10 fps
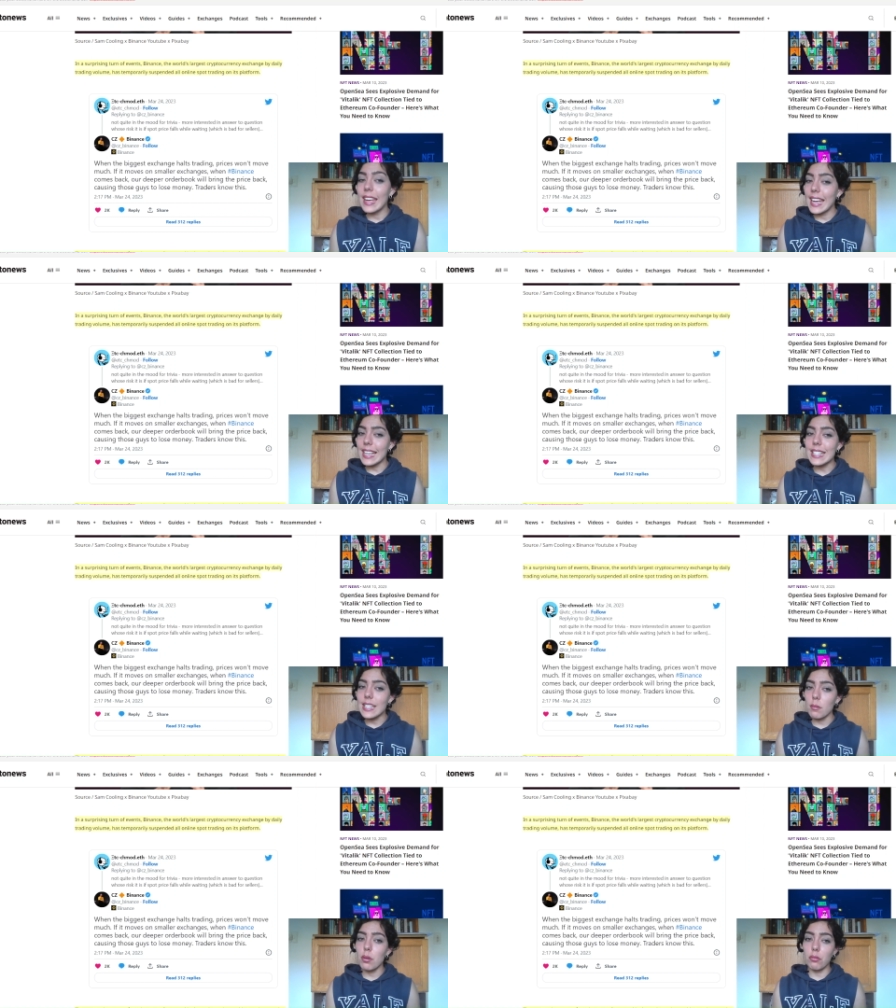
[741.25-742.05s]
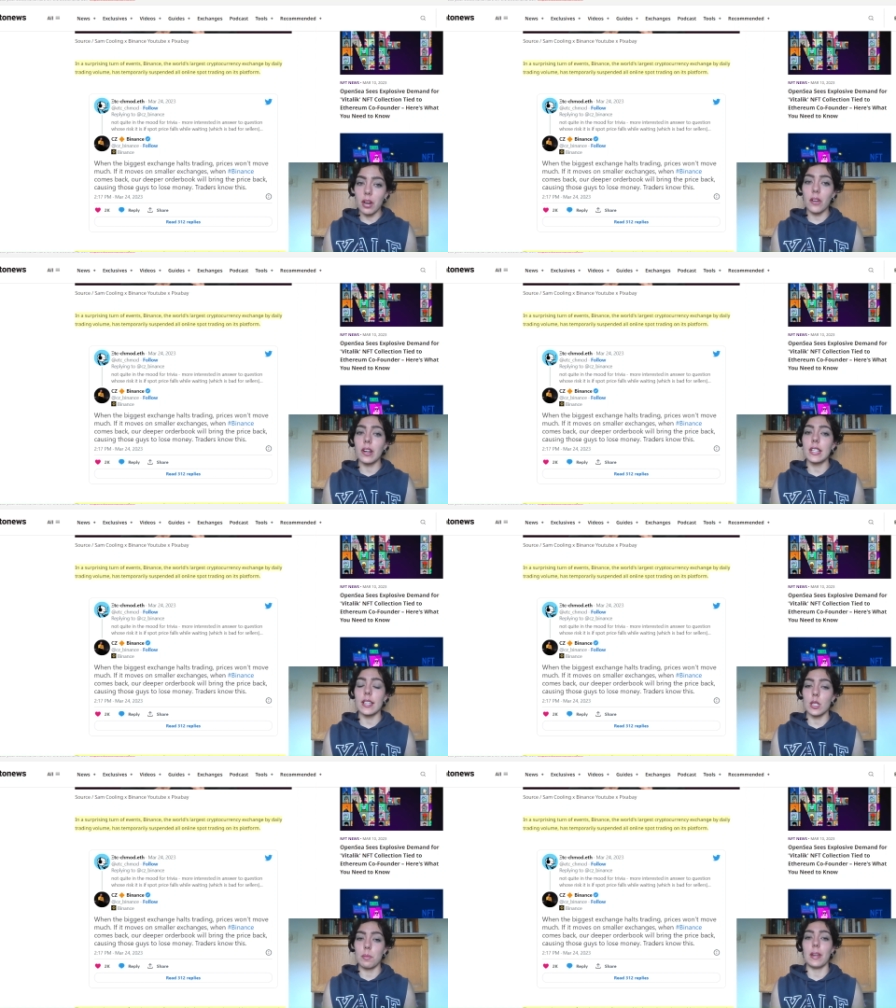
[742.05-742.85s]
has temporarily
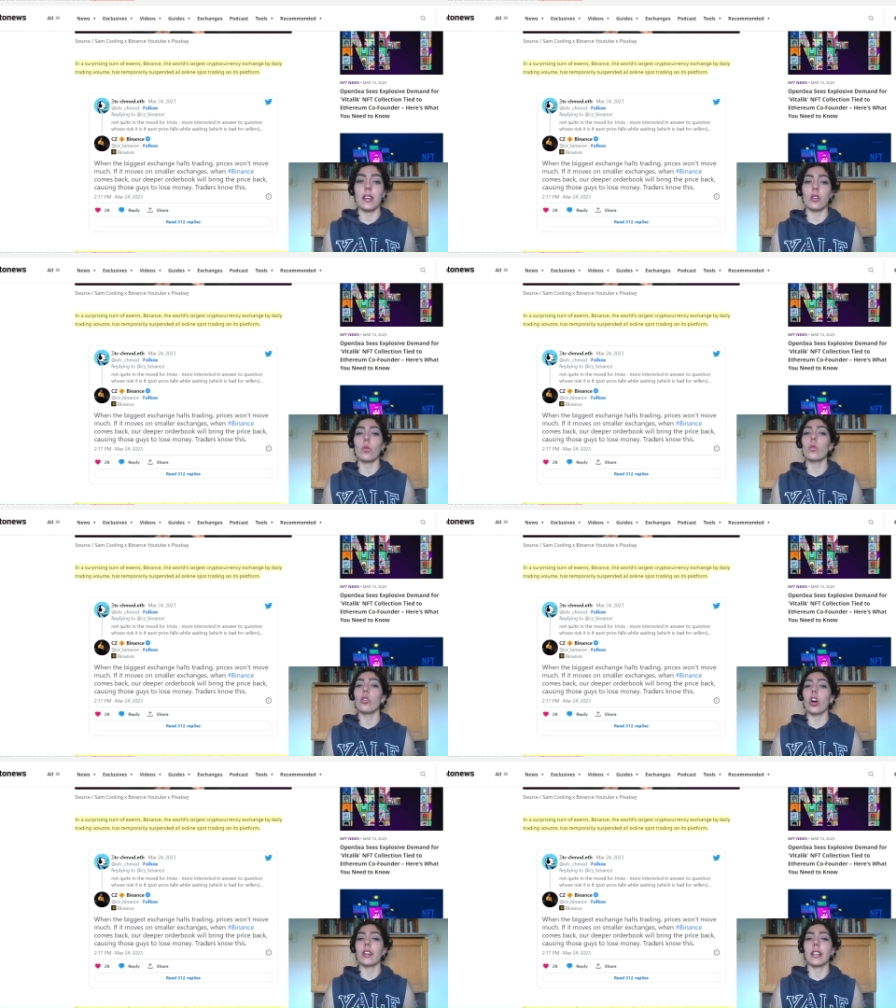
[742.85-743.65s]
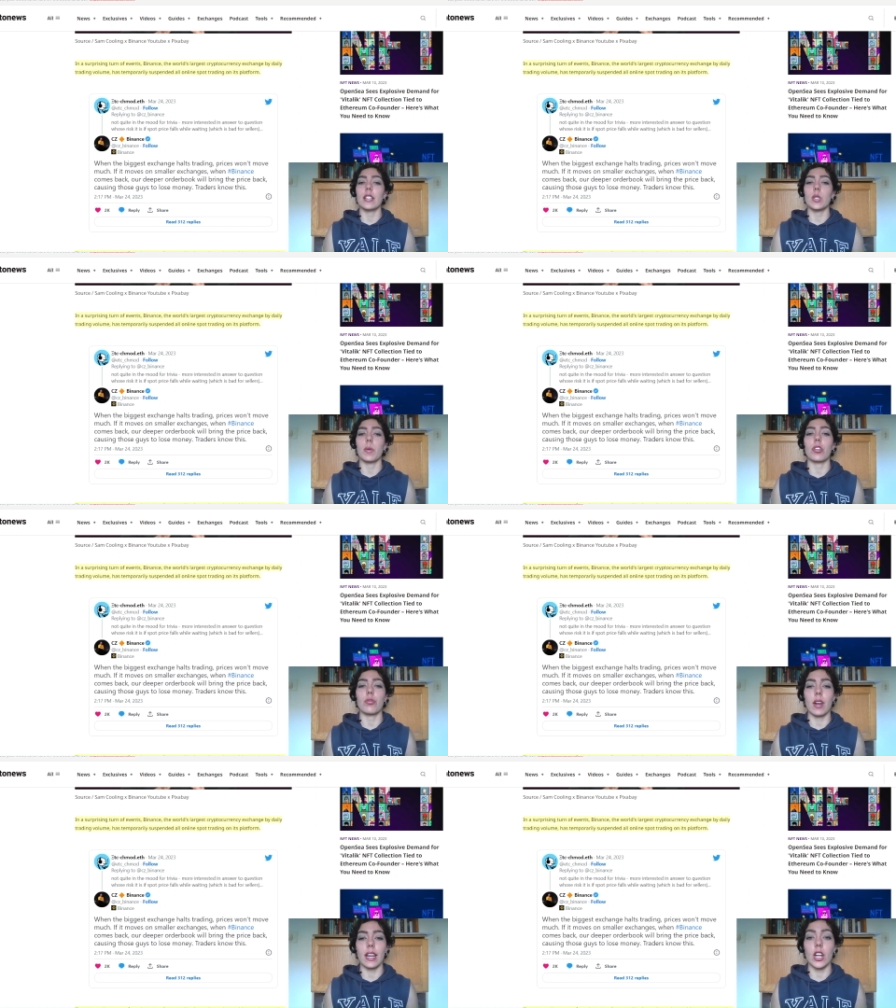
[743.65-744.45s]
suspended all online spot
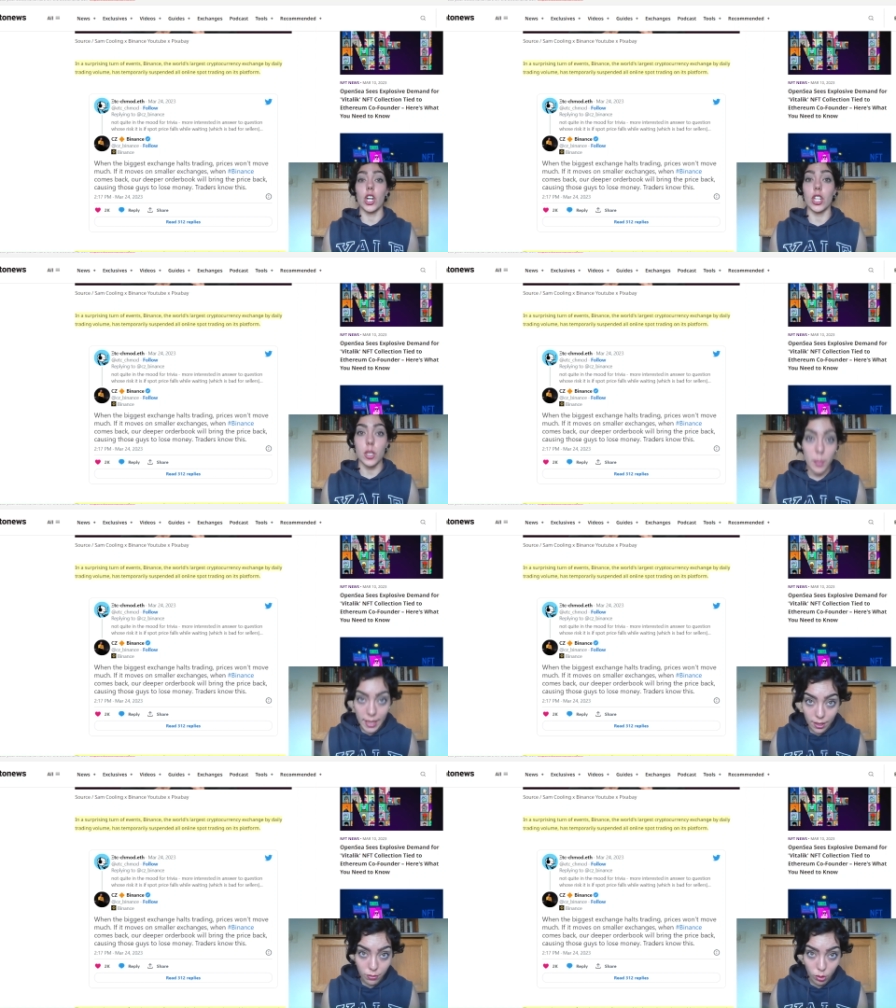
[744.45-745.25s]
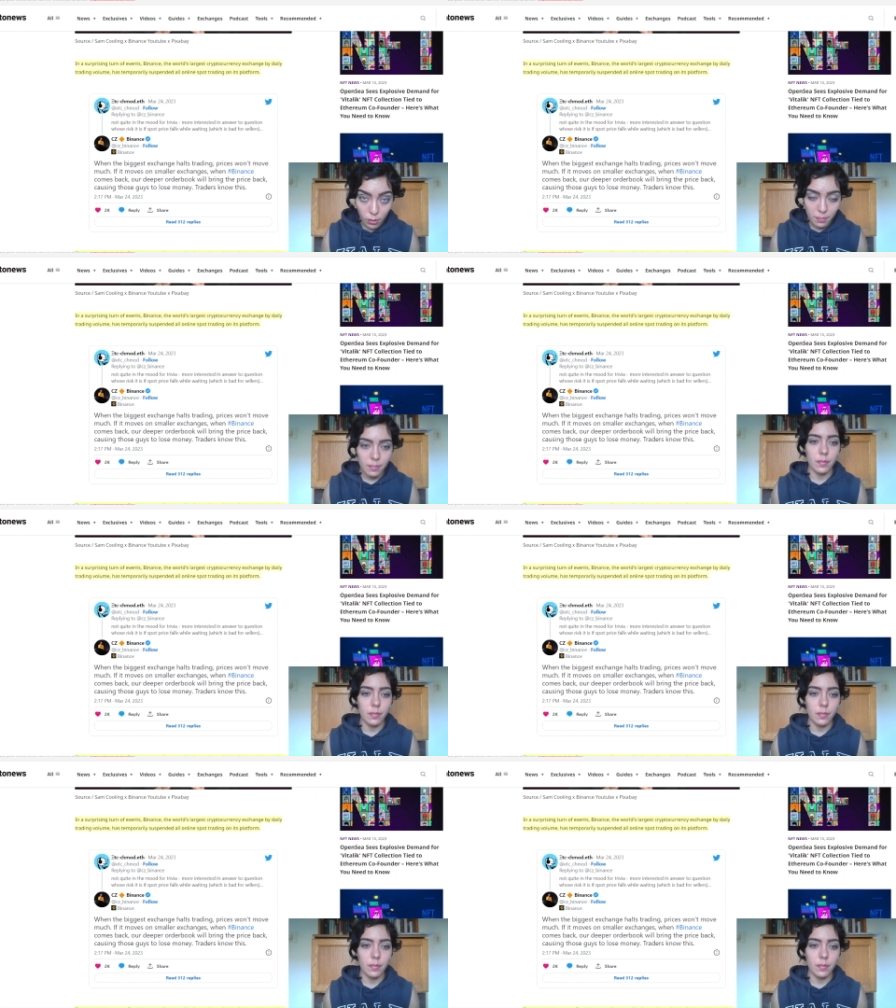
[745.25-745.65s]
trading on its platform.